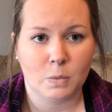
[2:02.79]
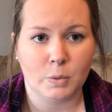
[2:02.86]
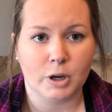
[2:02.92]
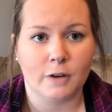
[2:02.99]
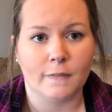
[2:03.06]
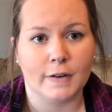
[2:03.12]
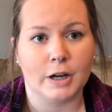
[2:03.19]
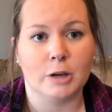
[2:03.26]
we
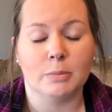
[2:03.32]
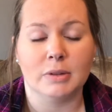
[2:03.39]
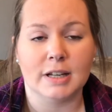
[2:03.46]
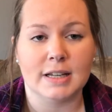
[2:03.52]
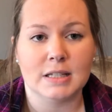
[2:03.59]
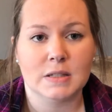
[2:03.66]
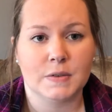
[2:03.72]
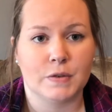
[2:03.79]
are very
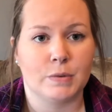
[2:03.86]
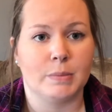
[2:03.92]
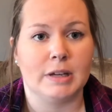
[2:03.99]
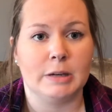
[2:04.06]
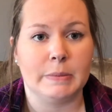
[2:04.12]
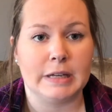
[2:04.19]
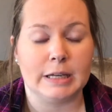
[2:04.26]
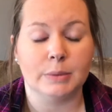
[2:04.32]
blessed for me
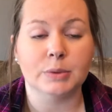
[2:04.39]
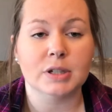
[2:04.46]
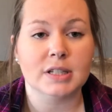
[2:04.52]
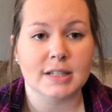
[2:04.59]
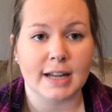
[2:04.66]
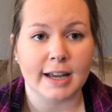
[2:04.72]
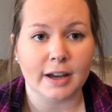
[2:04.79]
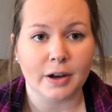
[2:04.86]
to be able to
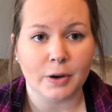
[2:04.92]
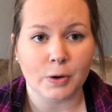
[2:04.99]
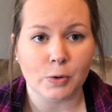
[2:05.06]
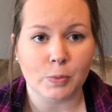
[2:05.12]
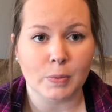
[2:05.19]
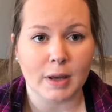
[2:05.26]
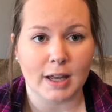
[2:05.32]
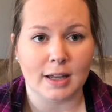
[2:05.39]
stay at
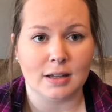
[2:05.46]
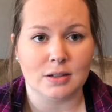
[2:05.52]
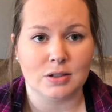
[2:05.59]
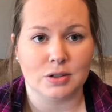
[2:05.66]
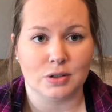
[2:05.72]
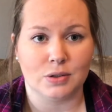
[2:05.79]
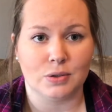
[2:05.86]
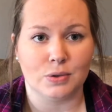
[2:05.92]
home and
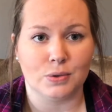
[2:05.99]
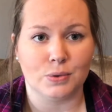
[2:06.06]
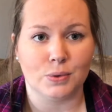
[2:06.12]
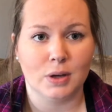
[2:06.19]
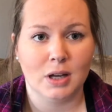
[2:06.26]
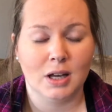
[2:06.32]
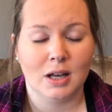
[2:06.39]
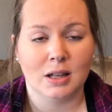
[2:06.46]
to
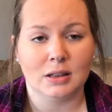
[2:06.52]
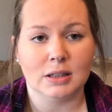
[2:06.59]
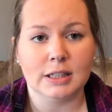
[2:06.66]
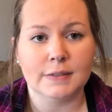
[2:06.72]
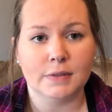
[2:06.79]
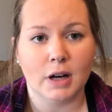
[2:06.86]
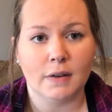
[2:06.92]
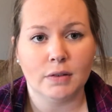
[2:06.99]

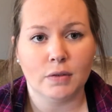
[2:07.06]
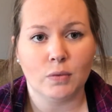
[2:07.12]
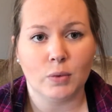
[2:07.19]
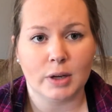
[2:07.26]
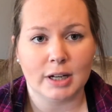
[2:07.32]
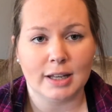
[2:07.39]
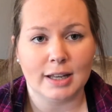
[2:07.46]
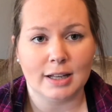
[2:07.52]
live off of
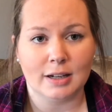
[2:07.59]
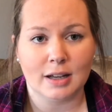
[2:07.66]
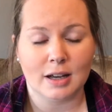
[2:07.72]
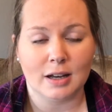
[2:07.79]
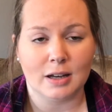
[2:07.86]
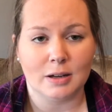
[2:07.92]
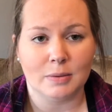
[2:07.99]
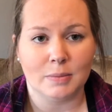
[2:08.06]
one
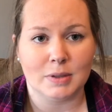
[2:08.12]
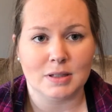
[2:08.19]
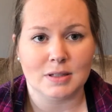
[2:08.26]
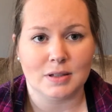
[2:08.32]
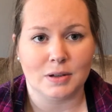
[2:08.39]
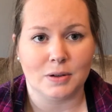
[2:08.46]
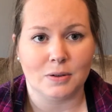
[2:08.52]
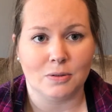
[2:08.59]
income, and
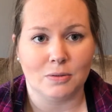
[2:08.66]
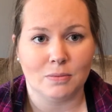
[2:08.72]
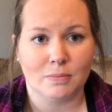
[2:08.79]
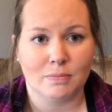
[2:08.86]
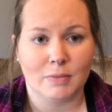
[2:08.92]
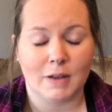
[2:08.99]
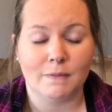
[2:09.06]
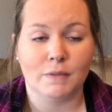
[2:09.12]
so
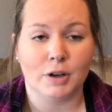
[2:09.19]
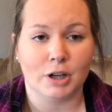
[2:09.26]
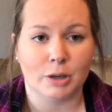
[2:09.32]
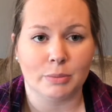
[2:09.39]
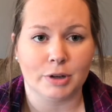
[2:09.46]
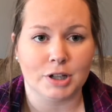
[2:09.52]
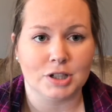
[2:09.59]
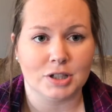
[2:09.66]
I'm very
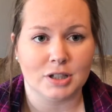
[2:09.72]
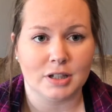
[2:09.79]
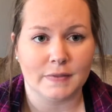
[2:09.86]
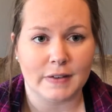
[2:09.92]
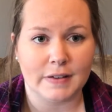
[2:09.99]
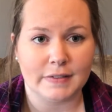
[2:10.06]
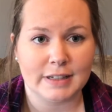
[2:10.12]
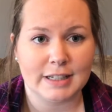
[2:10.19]
appreciative
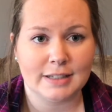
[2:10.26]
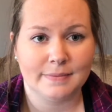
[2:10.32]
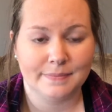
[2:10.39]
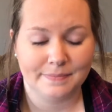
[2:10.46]
of it.